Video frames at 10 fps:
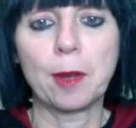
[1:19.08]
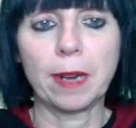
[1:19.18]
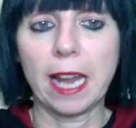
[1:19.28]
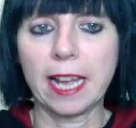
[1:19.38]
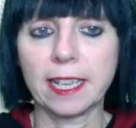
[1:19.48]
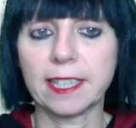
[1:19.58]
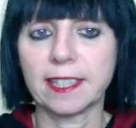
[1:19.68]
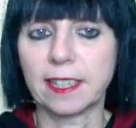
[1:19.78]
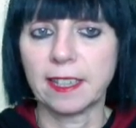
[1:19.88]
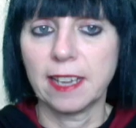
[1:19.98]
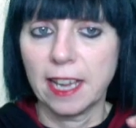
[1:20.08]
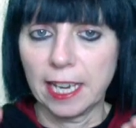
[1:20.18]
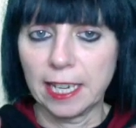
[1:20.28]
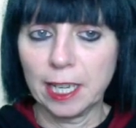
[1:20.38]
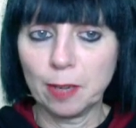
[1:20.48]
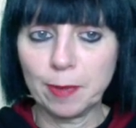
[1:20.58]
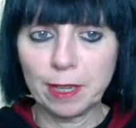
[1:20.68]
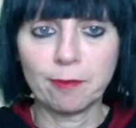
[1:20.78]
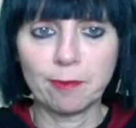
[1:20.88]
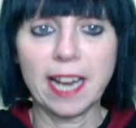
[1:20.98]
planks and a little bit
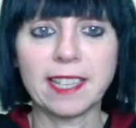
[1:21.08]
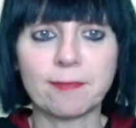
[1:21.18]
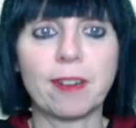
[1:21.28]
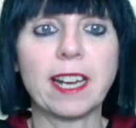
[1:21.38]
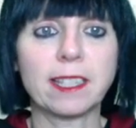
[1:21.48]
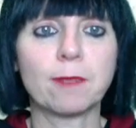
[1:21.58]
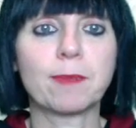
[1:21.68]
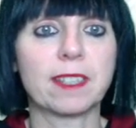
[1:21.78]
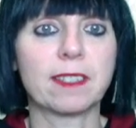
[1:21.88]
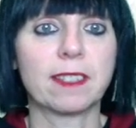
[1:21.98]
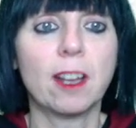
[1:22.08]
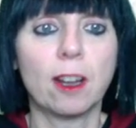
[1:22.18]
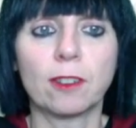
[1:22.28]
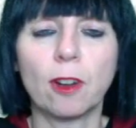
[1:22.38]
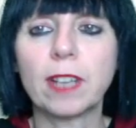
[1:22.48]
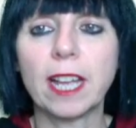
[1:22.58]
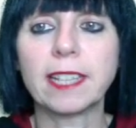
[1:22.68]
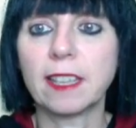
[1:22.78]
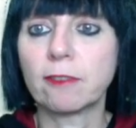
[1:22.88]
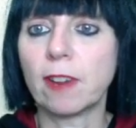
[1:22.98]
of press ups and all kinds
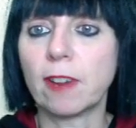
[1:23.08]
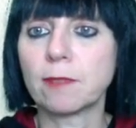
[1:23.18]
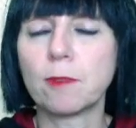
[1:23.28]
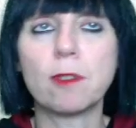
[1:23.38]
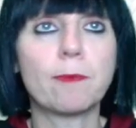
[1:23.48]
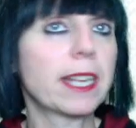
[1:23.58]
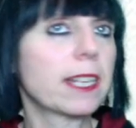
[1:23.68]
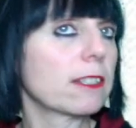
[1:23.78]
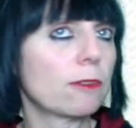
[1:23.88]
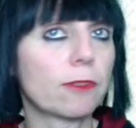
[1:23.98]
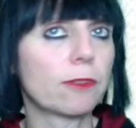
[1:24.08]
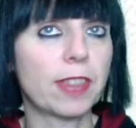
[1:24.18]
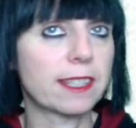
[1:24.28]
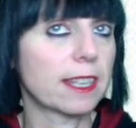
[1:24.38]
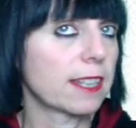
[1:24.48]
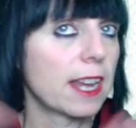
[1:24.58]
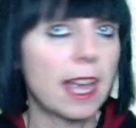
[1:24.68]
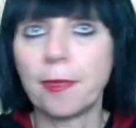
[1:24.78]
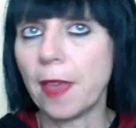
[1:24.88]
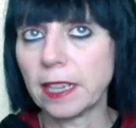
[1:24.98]
of things. Ride a motorbike, do things that
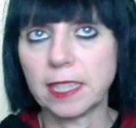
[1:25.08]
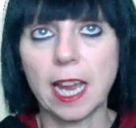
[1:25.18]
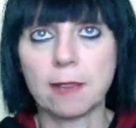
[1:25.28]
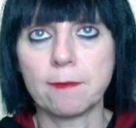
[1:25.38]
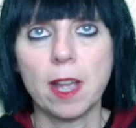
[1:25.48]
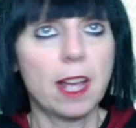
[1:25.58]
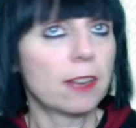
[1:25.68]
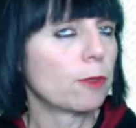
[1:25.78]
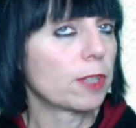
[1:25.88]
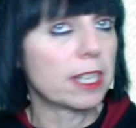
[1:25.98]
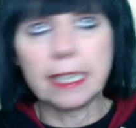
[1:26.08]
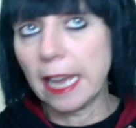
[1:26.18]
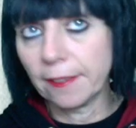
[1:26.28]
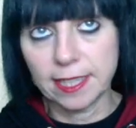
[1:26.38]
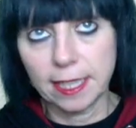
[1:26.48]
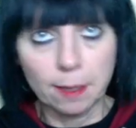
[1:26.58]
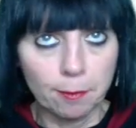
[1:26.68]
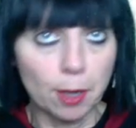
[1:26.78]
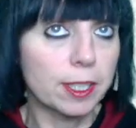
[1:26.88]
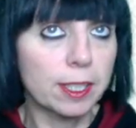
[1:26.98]
at that time would never seem
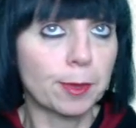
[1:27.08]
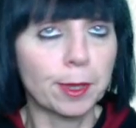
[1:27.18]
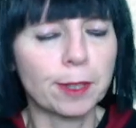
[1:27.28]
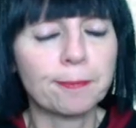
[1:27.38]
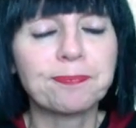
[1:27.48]
possible.